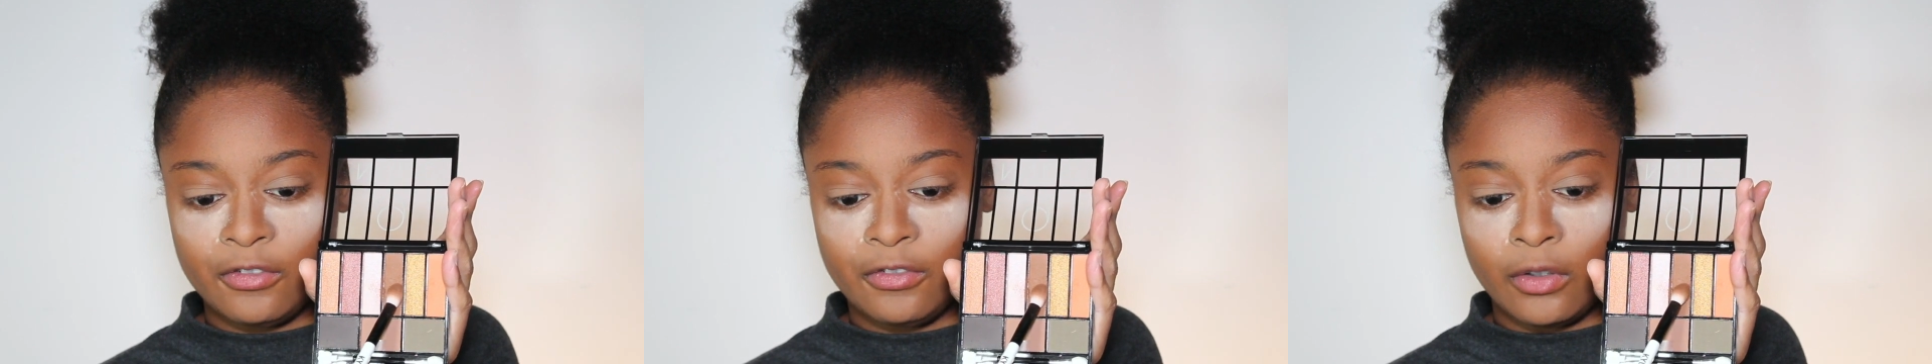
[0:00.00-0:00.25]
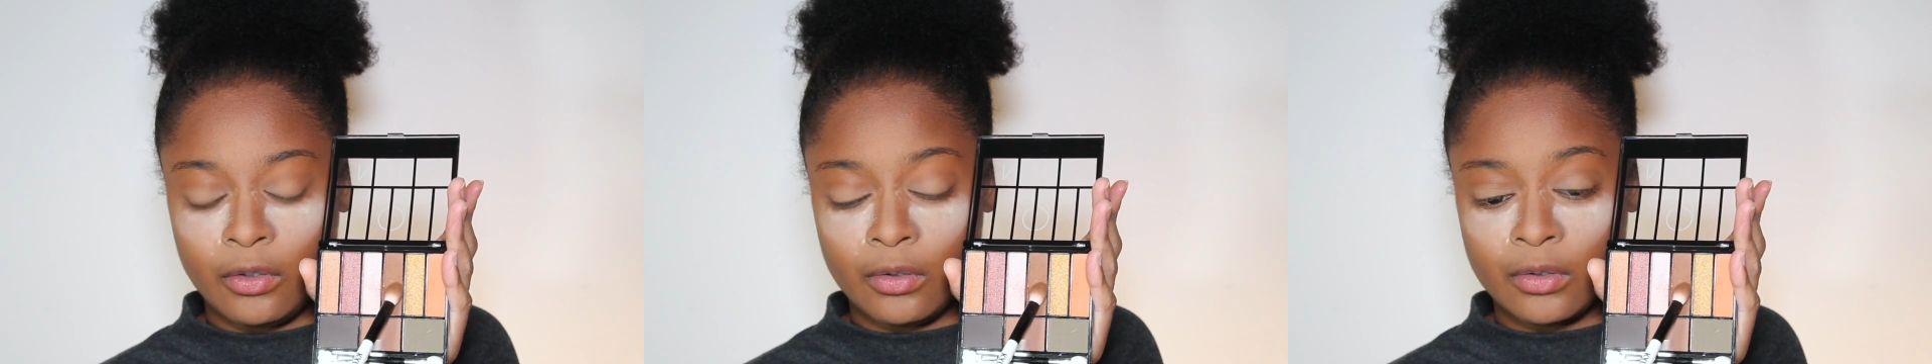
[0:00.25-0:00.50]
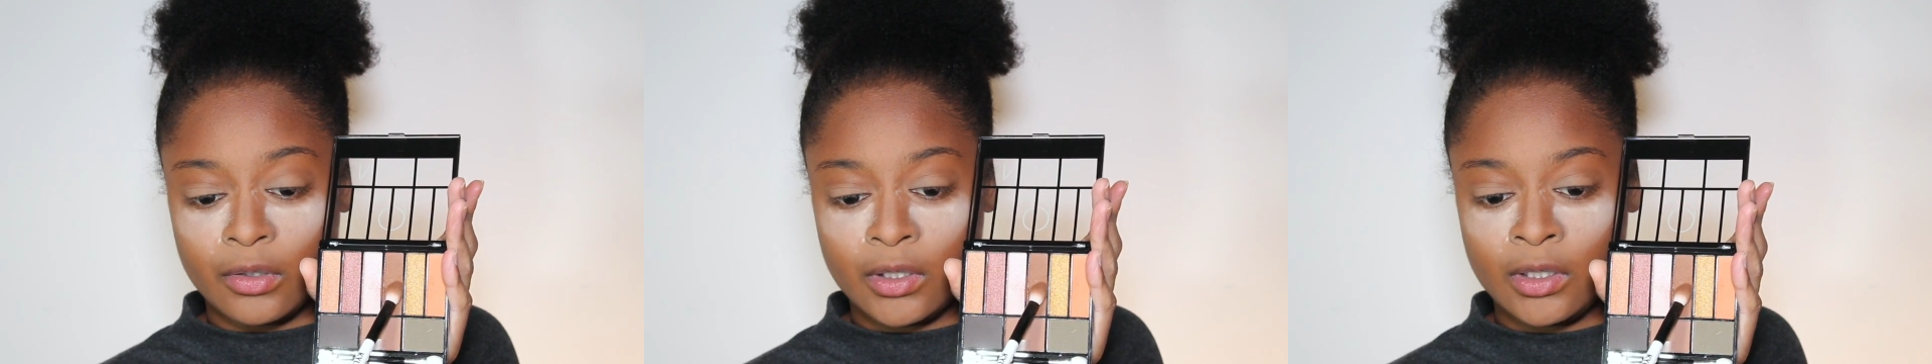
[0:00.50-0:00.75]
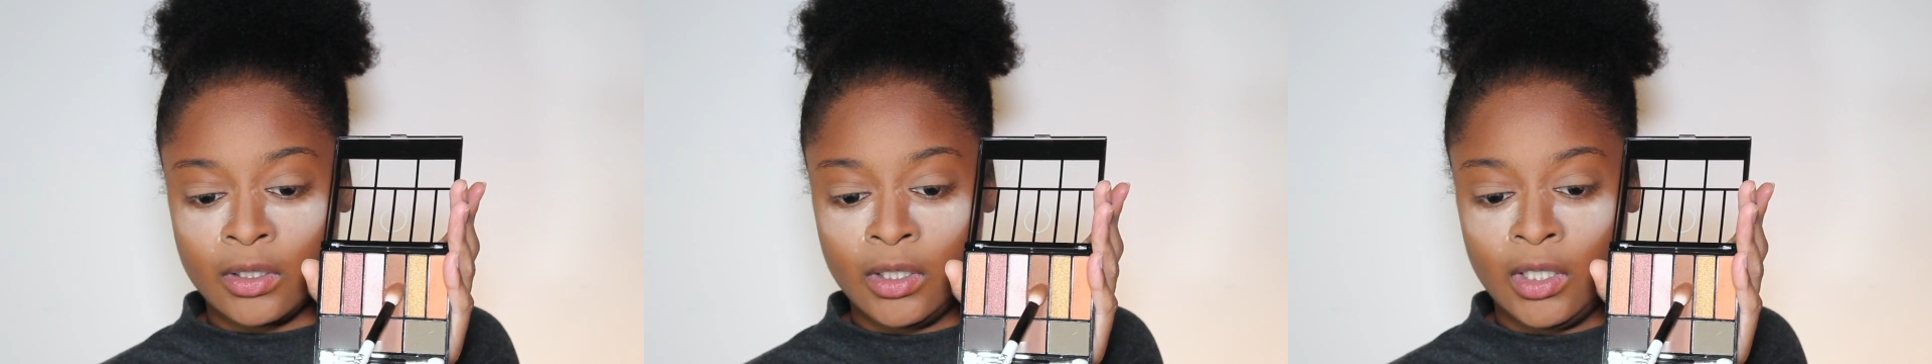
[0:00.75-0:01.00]

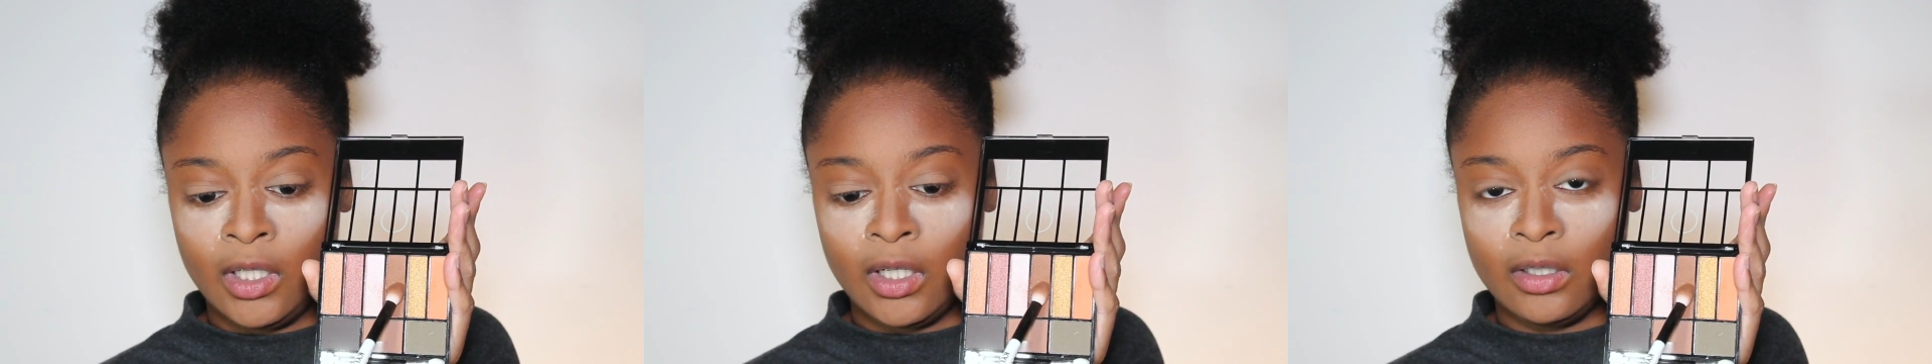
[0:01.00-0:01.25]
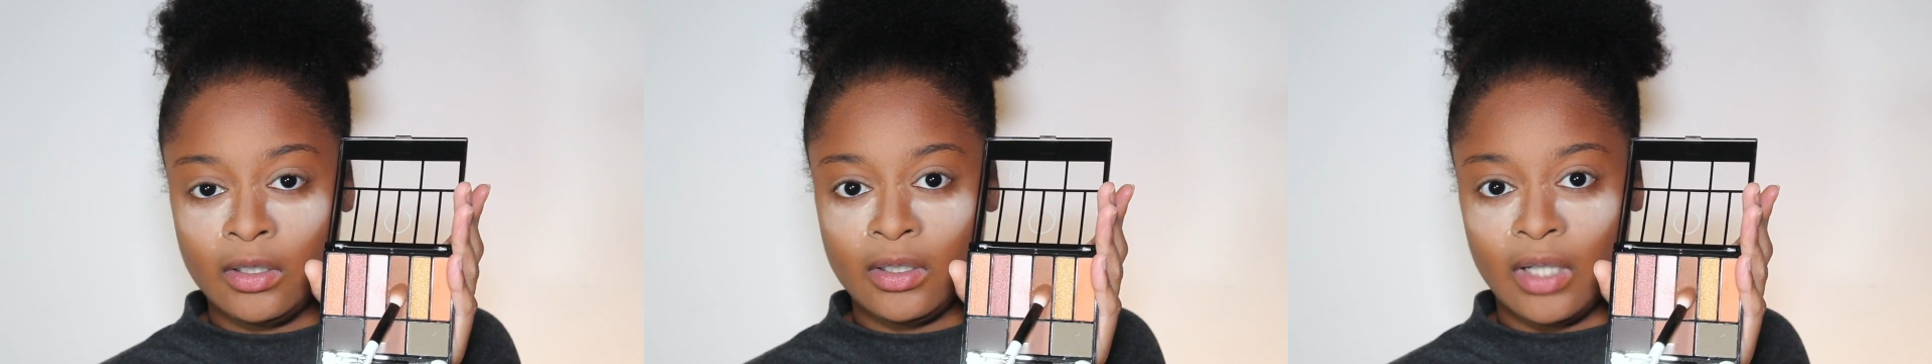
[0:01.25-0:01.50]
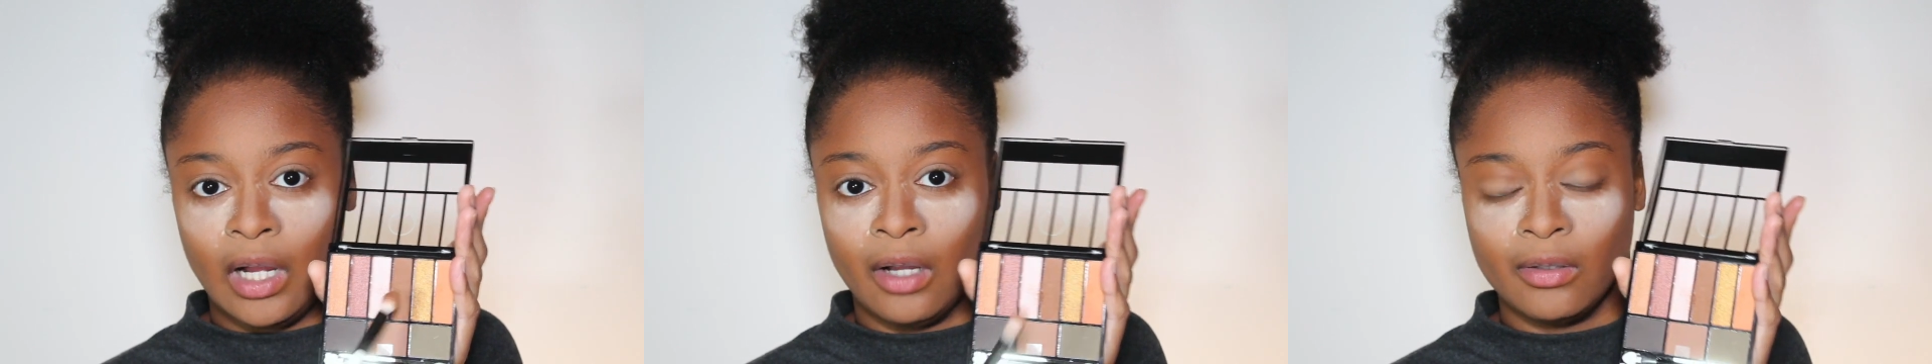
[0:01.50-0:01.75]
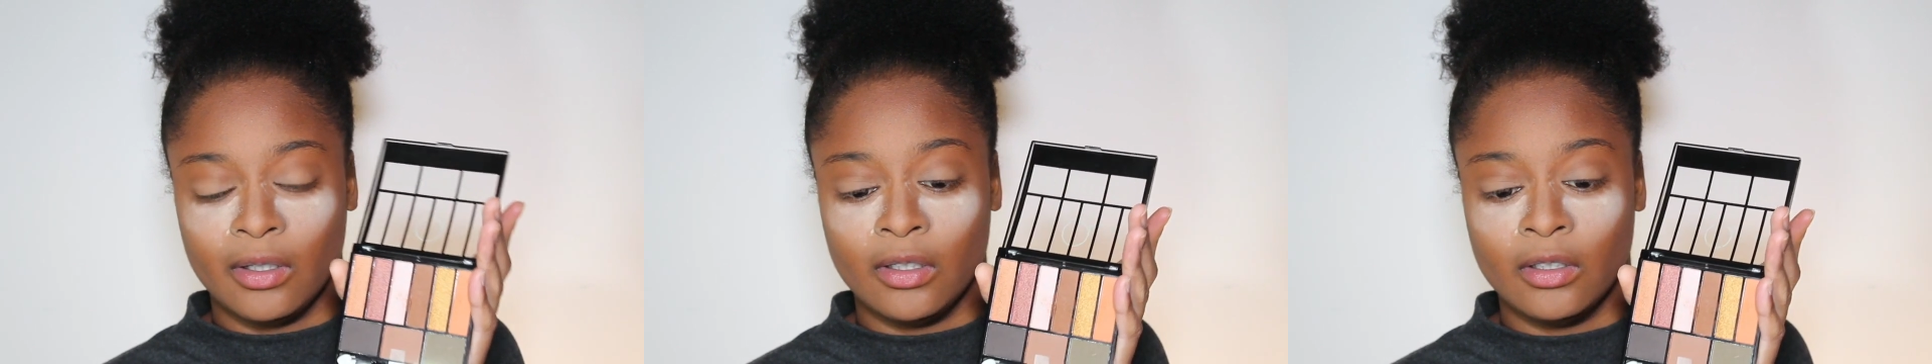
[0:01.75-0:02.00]
falls
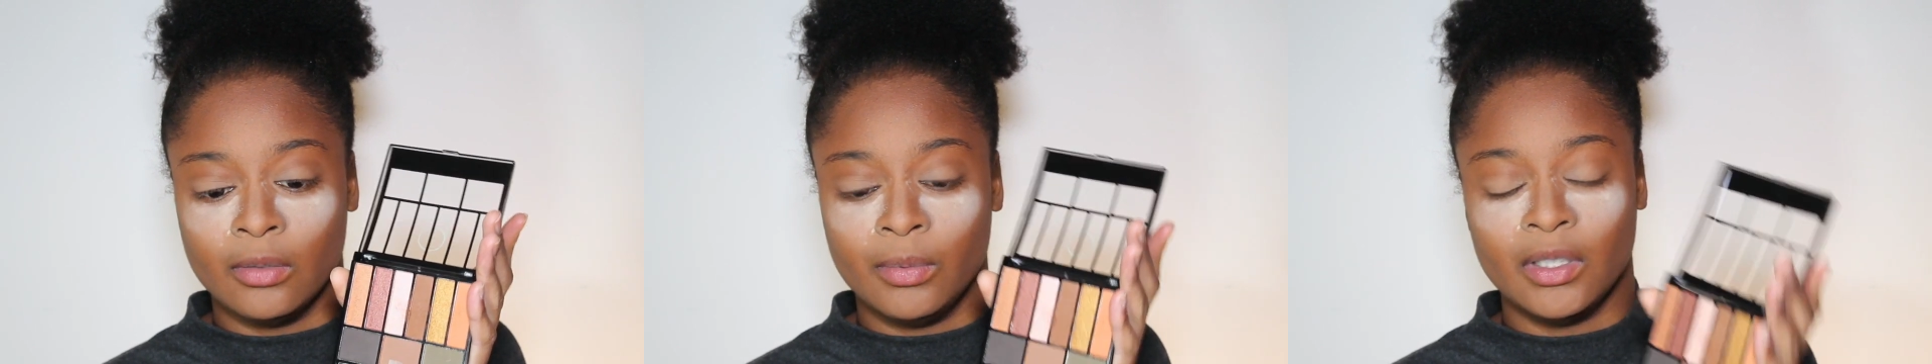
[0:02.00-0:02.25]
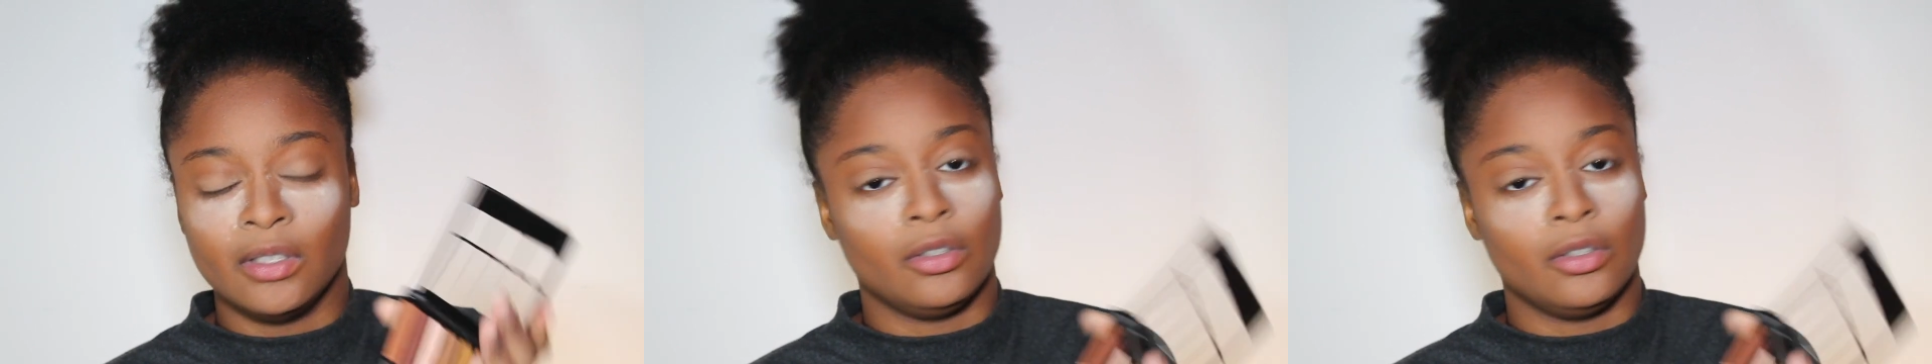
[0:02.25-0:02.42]
out a little bit.